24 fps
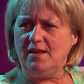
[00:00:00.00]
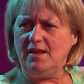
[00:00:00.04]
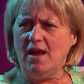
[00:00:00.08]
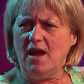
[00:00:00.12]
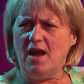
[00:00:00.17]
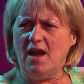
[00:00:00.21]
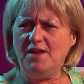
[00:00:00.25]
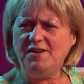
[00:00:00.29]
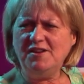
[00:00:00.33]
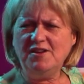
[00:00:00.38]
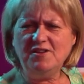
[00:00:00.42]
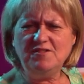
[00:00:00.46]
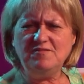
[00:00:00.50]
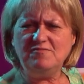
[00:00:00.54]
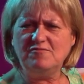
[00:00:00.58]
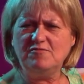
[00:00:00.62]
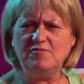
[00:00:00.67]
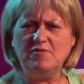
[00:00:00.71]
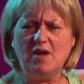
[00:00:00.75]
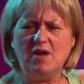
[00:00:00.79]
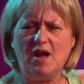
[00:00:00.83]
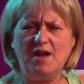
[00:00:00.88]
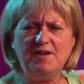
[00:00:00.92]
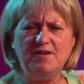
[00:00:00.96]
I
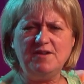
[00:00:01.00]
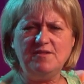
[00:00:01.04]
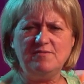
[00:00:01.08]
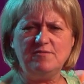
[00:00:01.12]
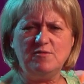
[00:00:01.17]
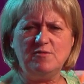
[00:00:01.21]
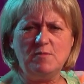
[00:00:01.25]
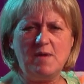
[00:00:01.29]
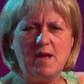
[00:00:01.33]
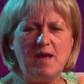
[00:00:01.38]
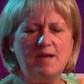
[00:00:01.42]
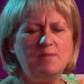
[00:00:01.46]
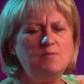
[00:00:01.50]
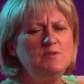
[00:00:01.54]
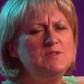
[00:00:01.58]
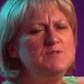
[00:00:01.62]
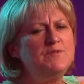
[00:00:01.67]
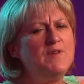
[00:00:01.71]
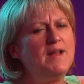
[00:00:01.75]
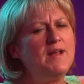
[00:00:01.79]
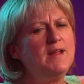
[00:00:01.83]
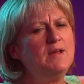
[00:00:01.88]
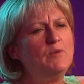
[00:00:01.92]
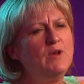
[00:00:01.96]
don't remember. It was
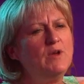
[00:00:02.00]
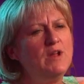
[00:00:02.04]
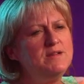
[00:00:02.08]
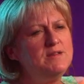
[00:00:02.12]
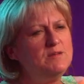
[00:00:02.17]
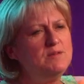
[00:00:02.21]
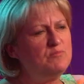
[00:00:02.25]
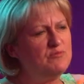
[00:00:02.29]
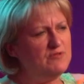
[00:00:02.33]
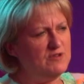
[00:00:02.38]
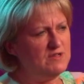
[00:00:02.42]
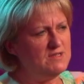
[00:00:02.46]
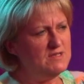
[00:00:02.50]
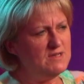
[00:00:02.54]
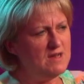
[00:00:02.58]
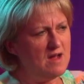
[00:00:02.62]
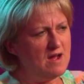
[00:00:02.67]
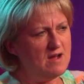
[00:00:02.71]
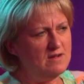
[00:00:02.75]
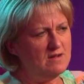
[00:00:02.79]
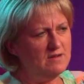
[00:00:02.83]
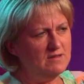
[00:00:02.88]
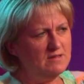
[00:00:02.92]
funny when I did Prisoner.